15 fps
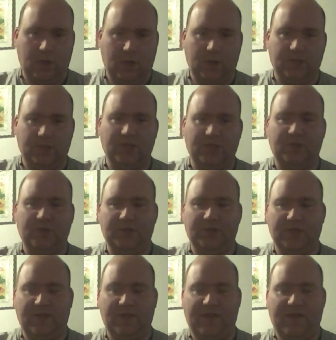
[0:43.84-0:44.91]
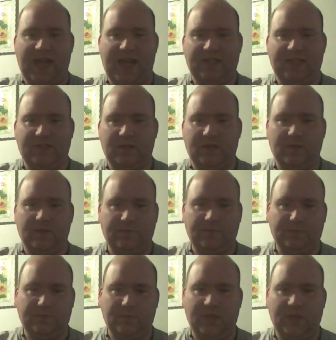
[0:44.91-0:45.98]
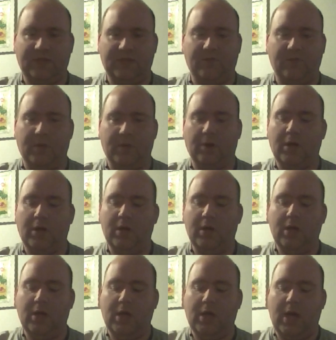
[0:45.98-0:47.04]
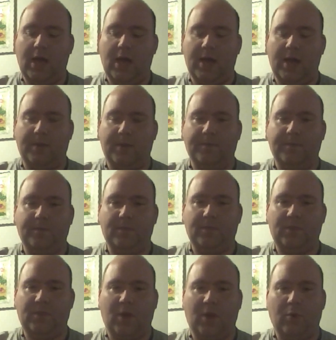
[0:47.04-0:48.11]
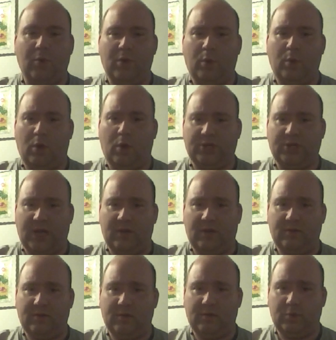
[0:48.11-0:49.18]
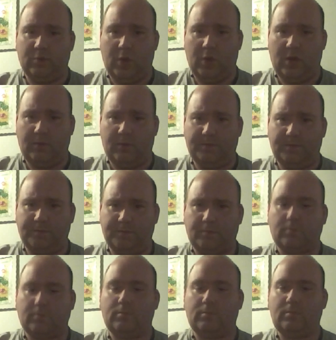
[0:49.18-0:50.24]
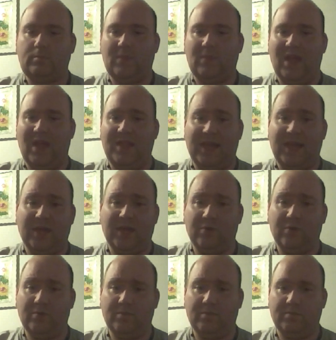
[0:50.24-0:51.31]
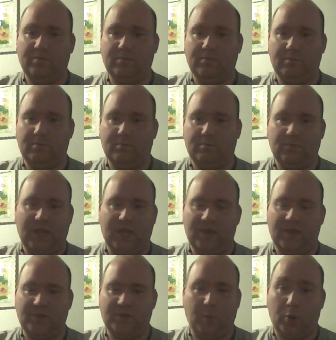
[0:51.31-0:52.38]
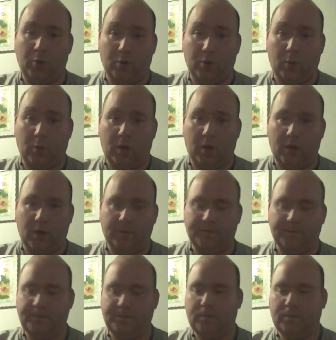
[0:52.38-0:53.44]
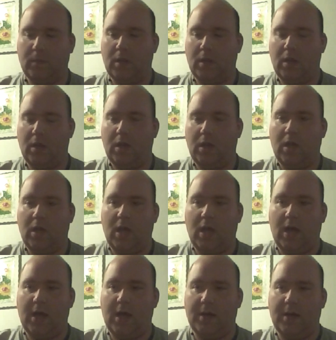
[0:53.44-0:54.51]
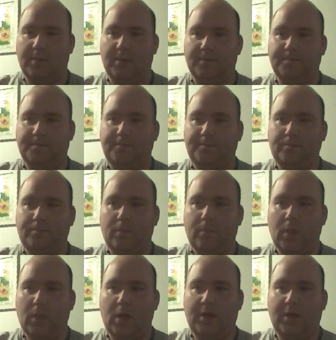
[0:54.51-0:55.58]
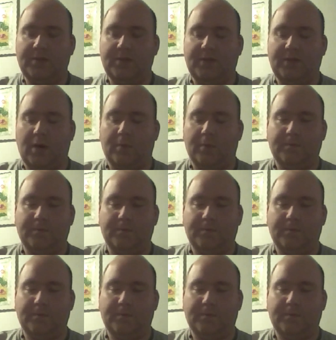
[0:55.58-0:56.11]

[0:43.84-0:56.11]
juices and the fats and the things from milk don't really wash out as well, and they can spoil your water. Um, so